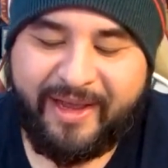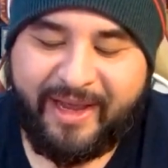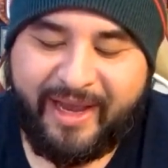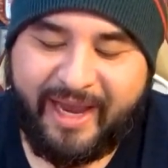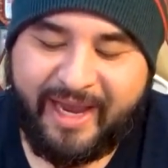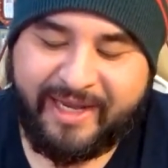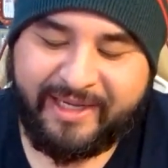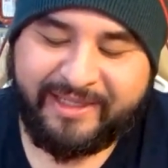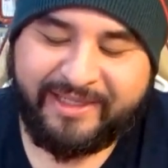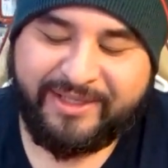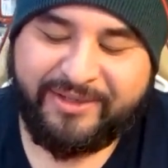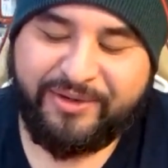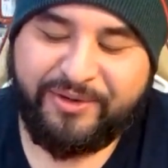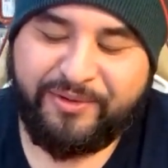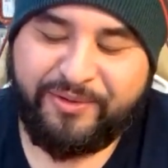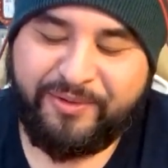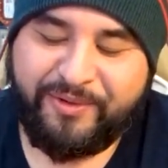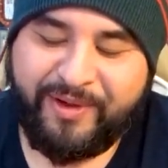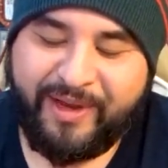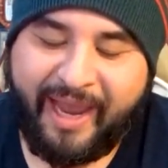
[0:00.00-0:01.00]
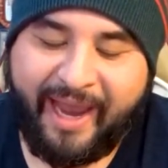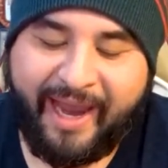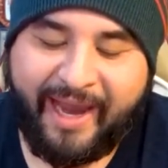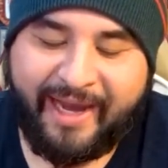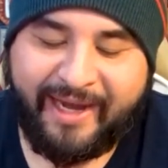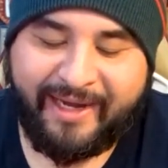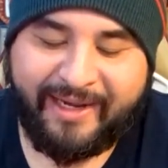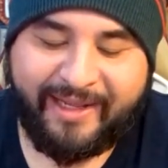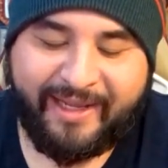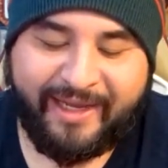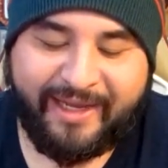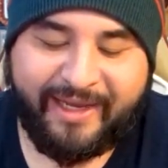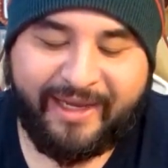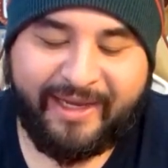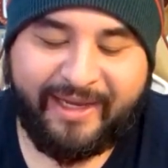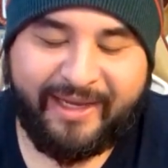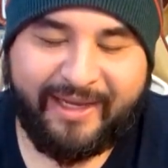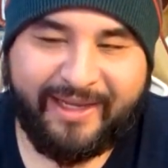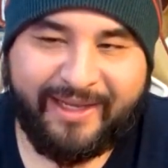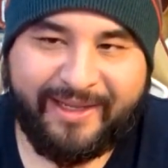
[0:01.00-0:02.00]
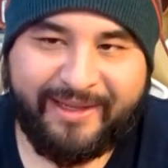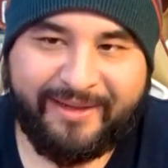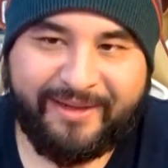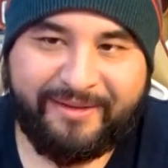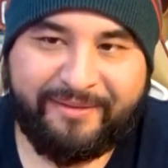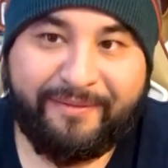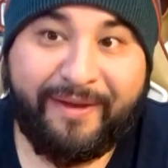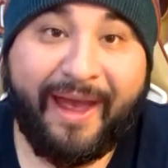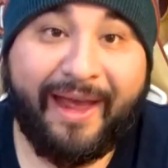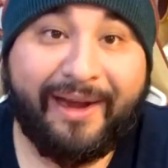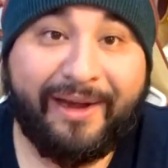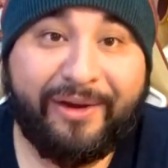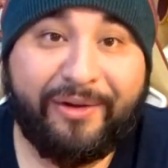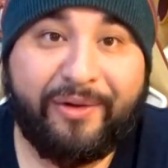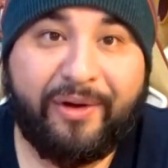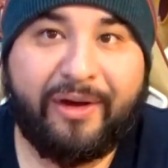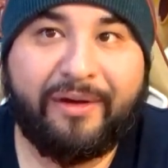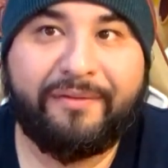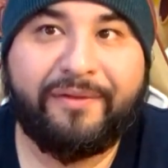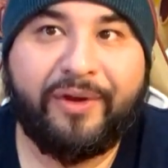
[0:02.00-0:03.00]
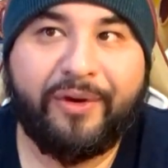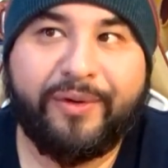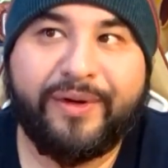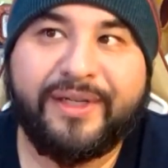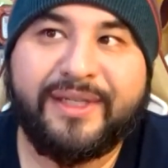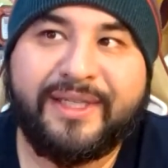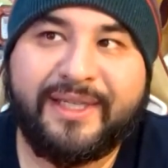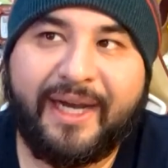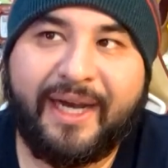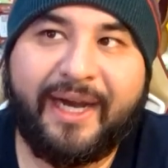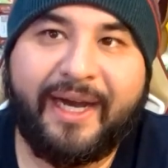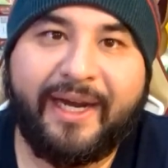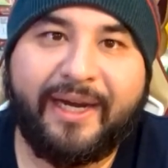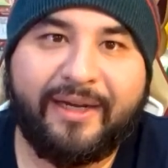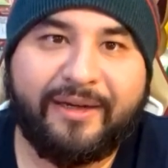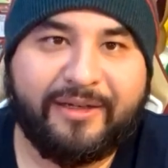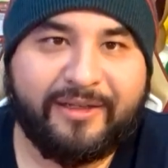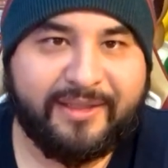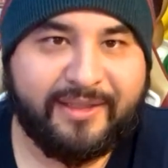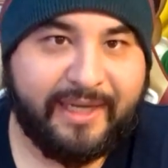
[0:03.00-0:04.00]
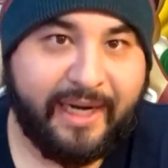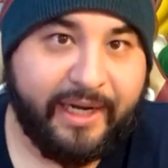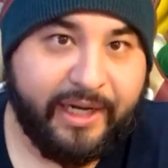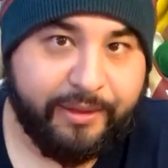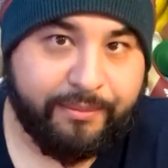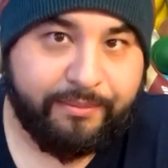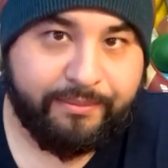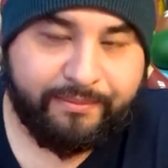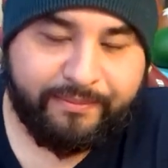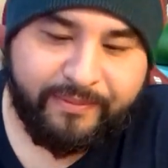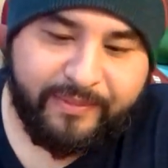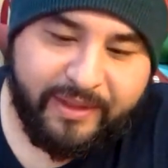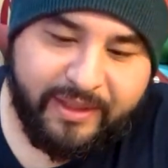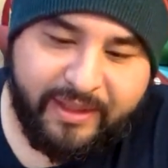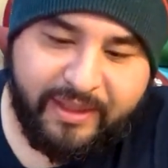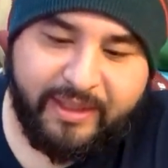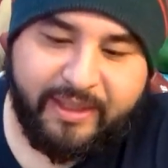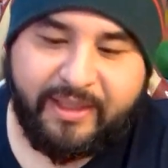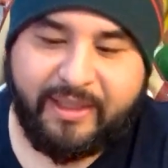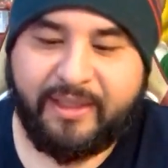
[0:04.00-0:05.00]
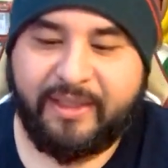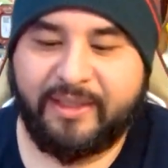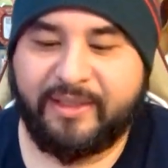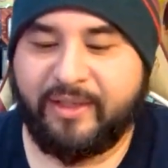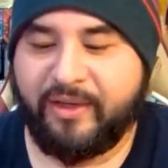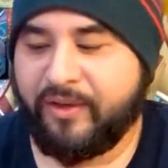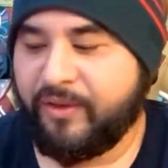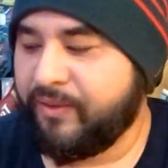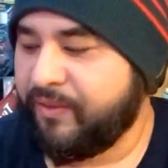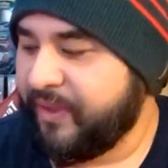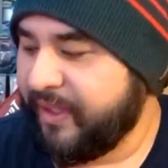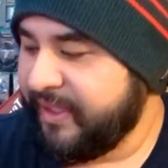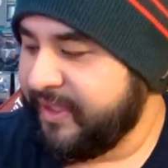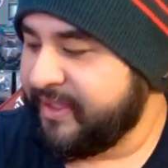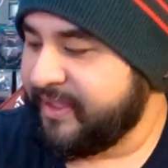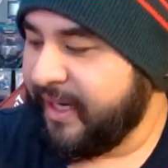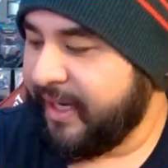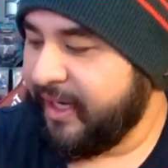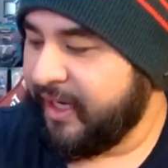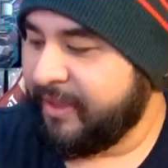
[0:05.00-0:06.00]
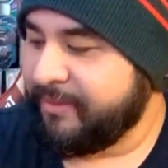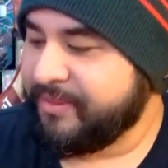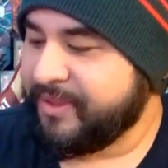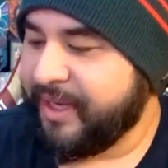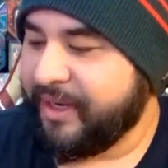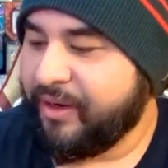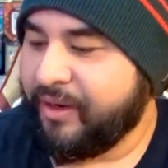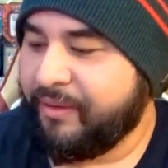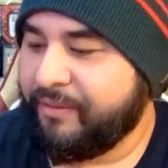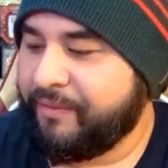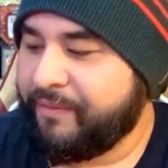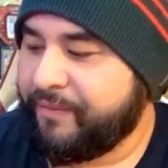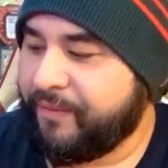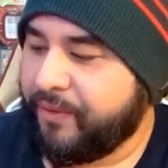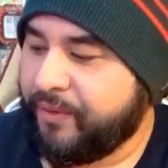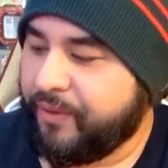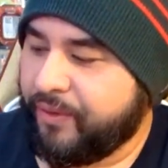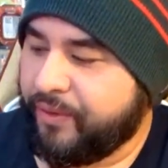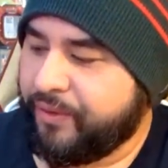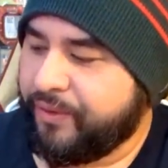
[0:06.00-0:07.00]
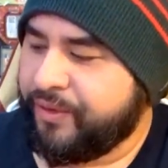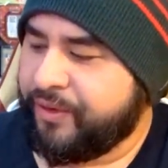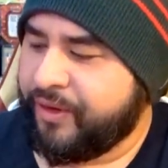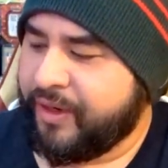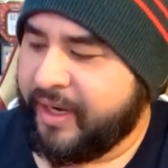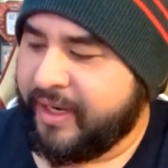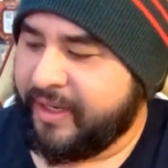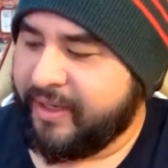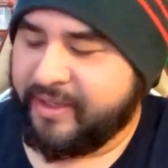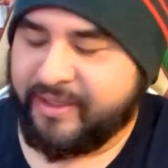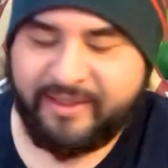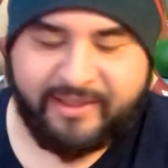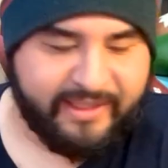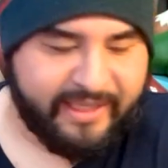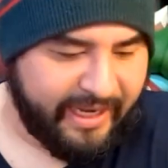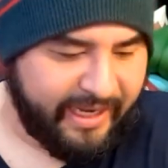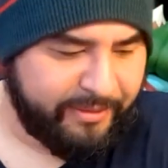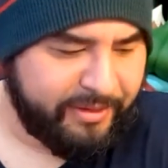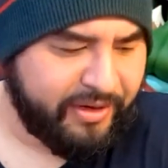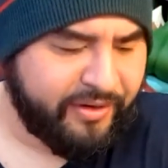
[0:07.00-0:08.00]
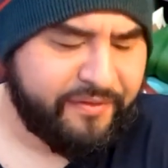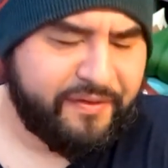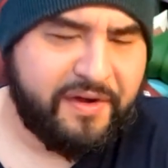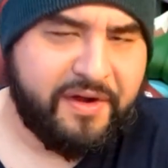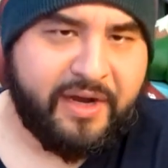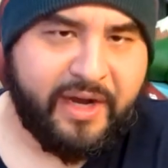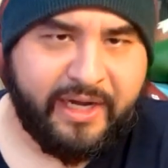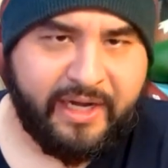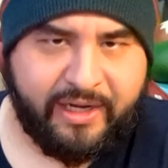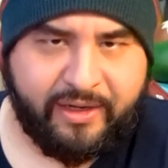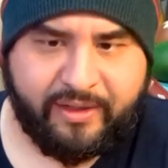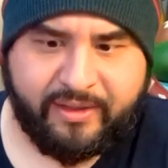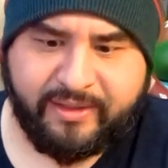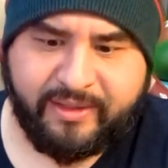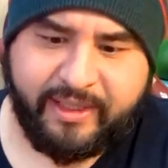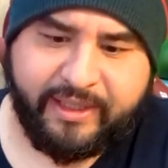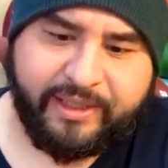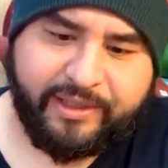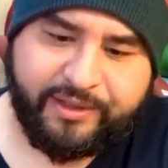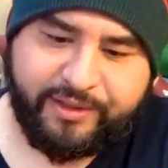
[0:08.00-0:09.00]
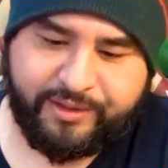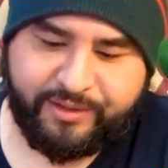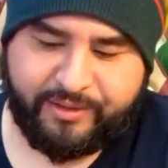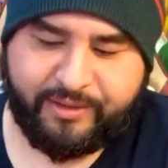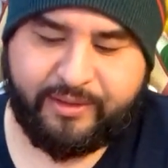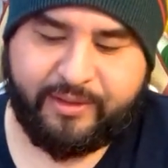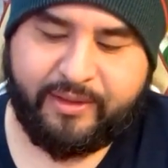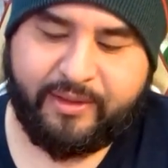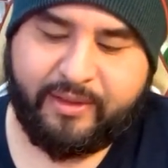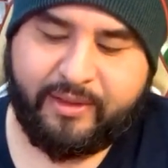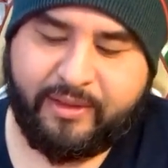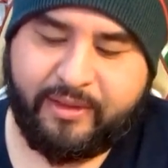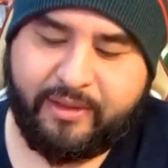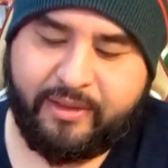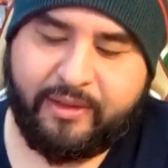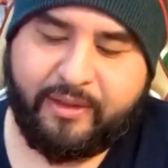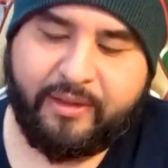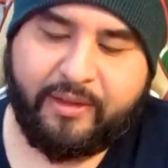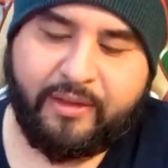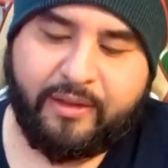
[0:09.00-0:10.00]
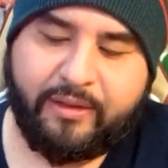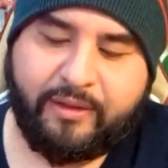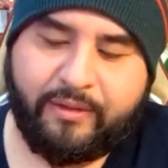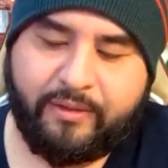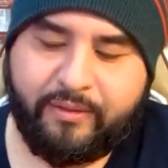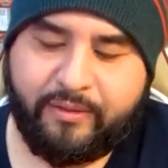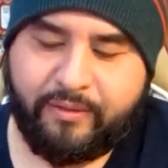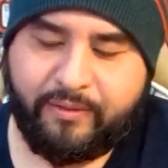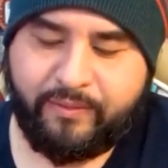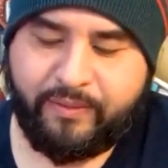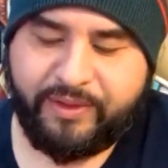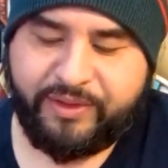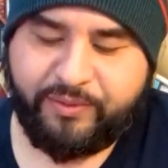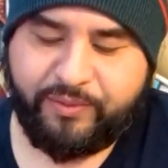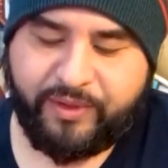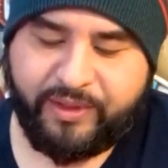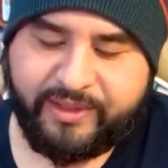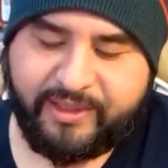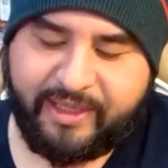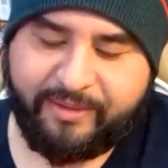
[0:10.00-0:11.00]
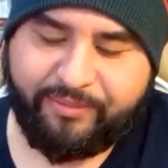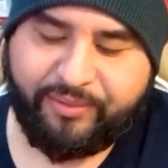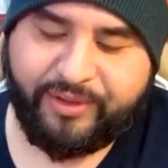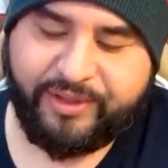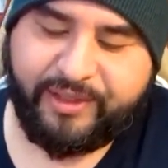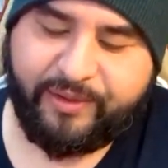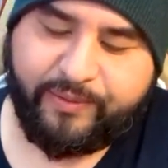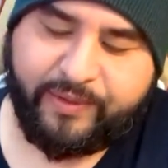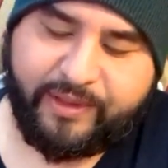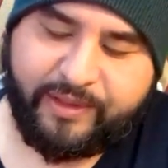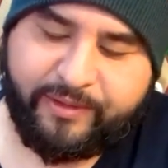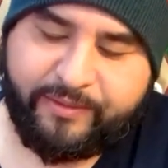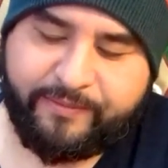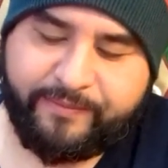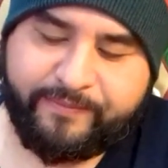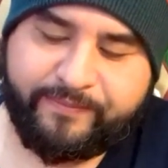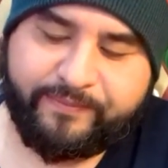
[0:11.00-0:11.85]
is to gain the value of your entire stadium. So these stadiums I got for, the stadium I got for $90 each, which works out pretty well.